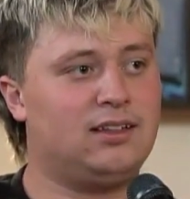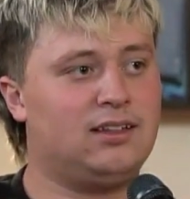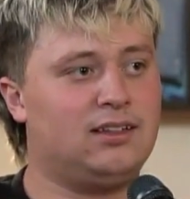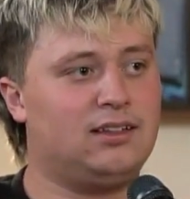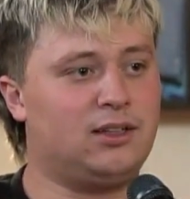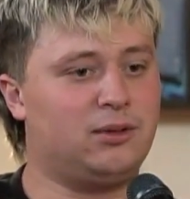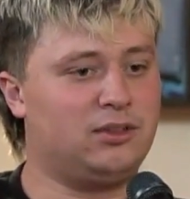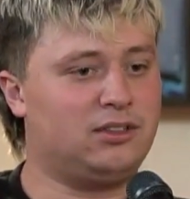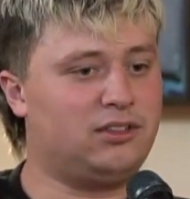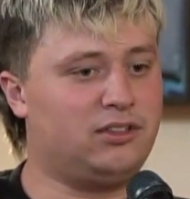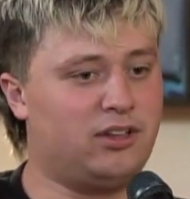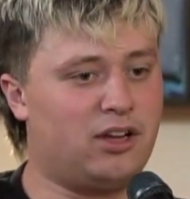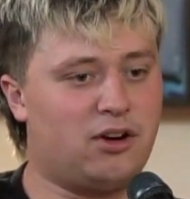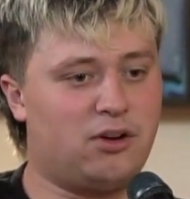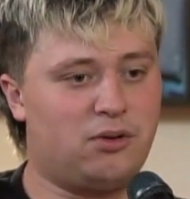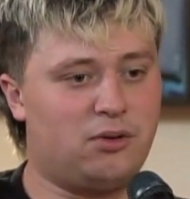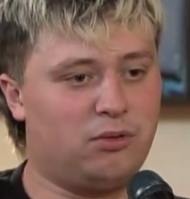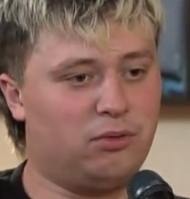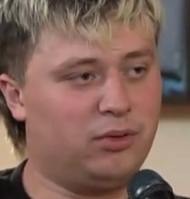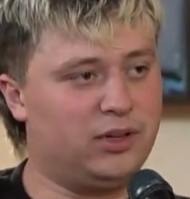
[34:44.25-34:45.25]
There was
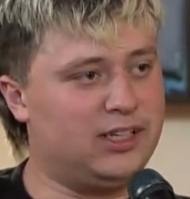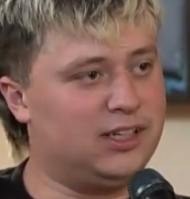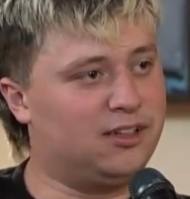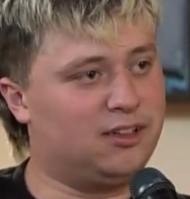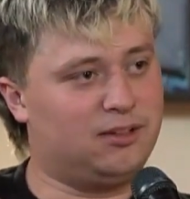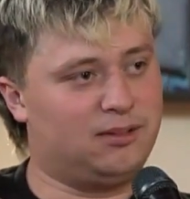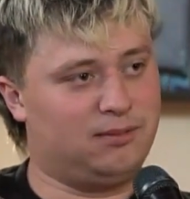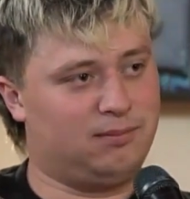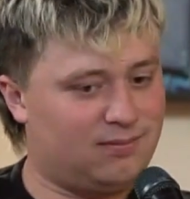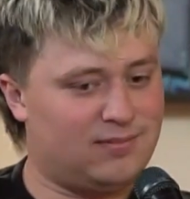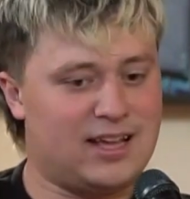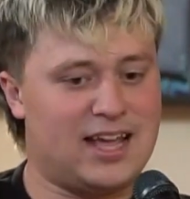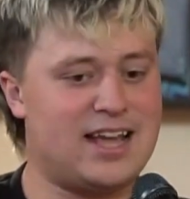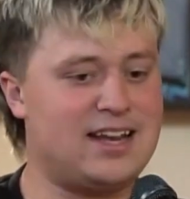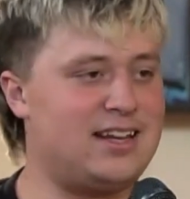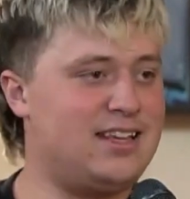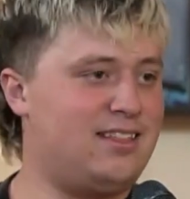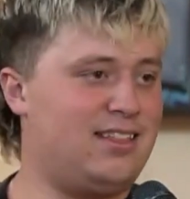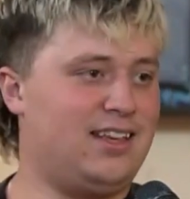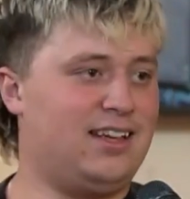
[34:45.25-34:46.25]
no real
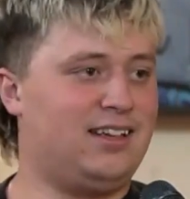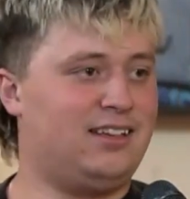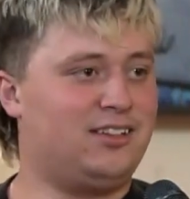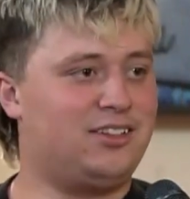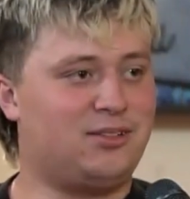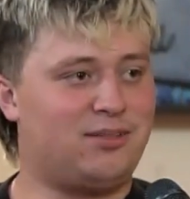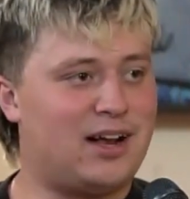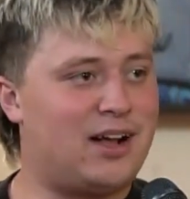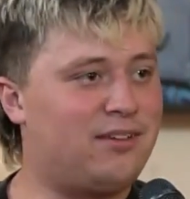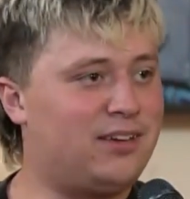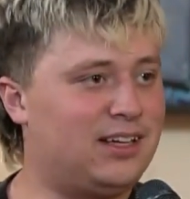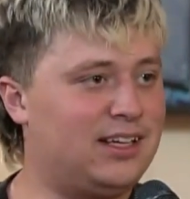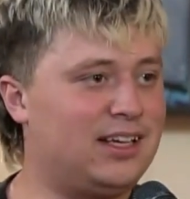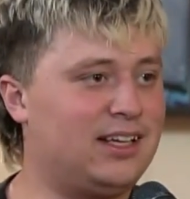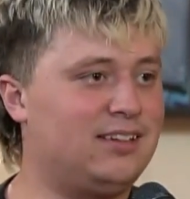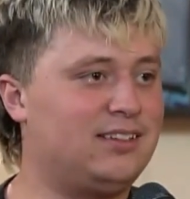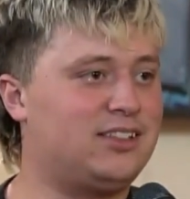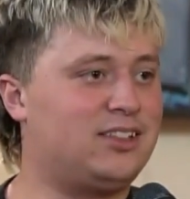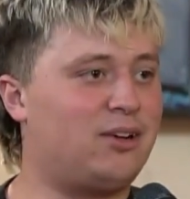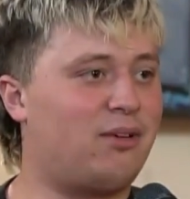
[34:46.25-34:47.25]
anything surrounding
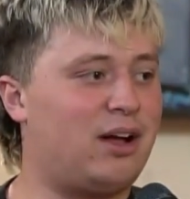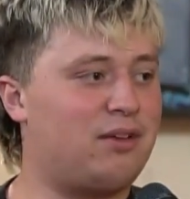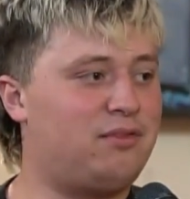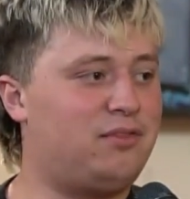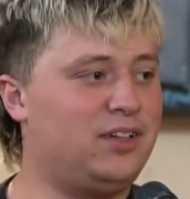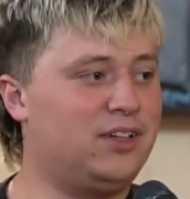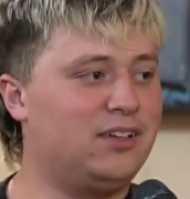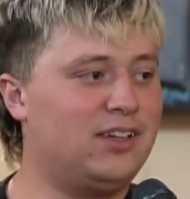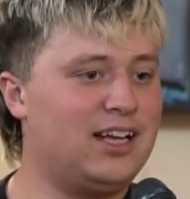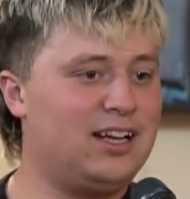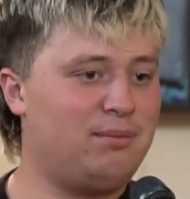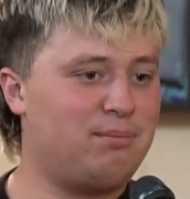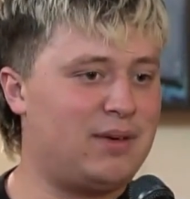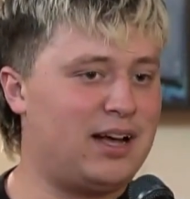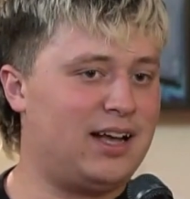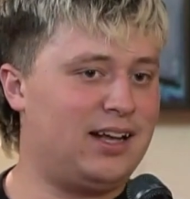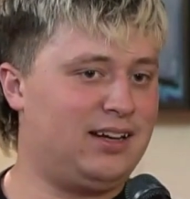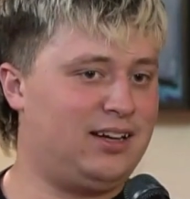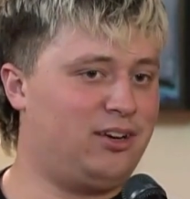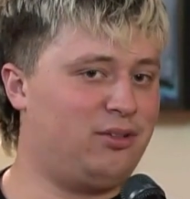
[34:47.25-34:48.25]
it. Mm-hmm. So I feel like
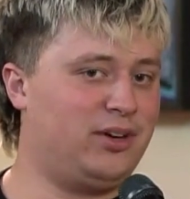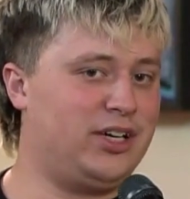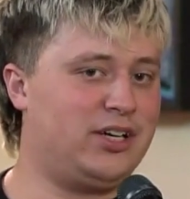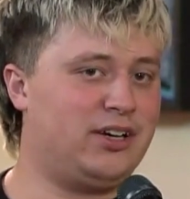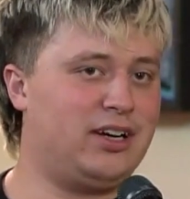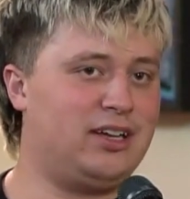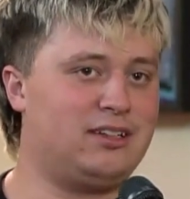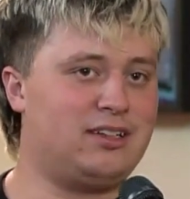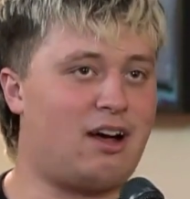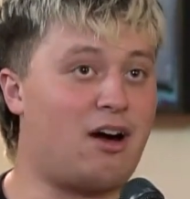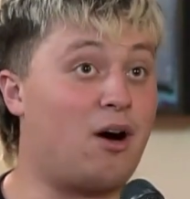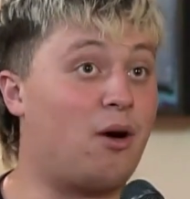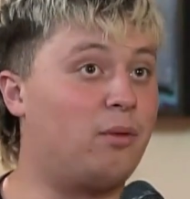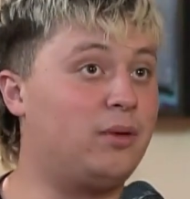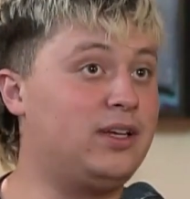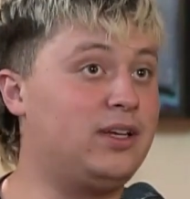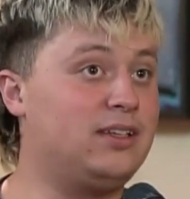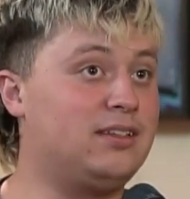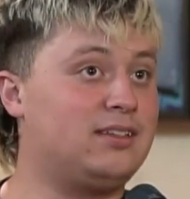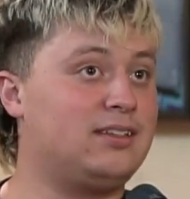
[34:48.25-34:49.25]
my career has
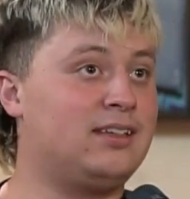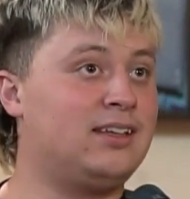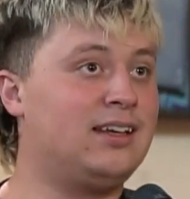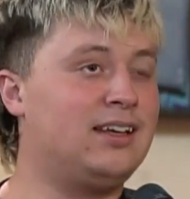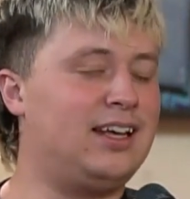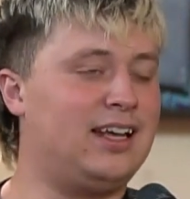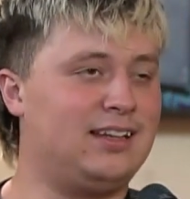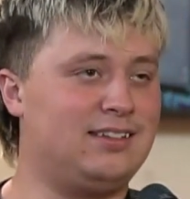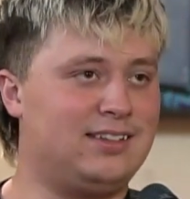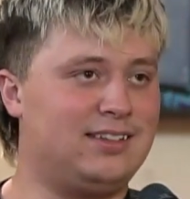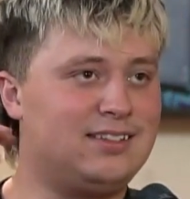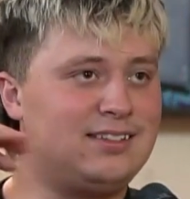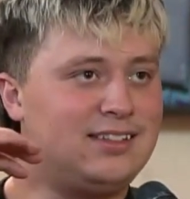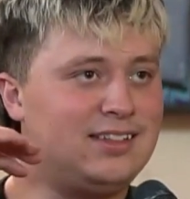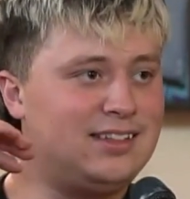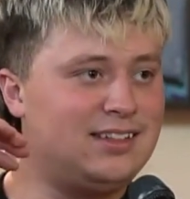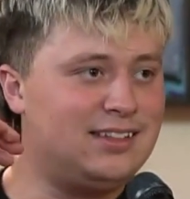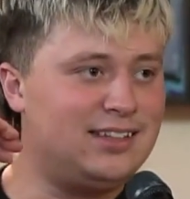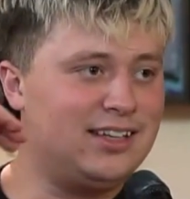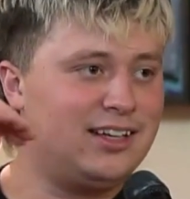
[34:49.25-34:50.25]
always
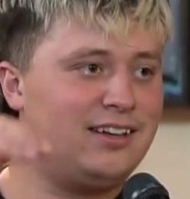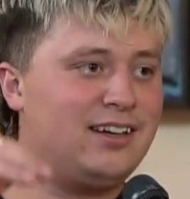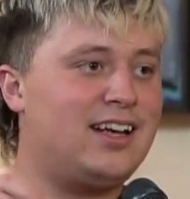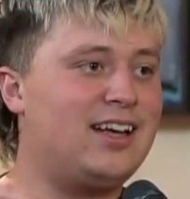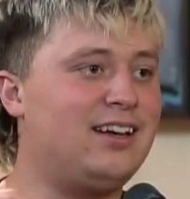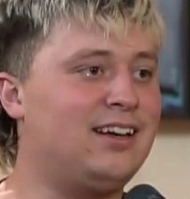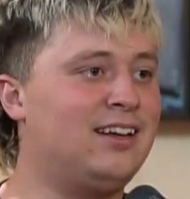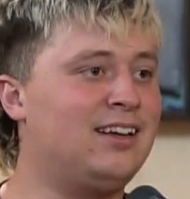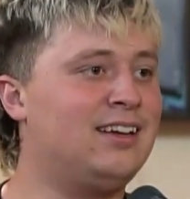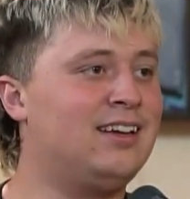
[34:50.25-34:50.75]
existed in the internet.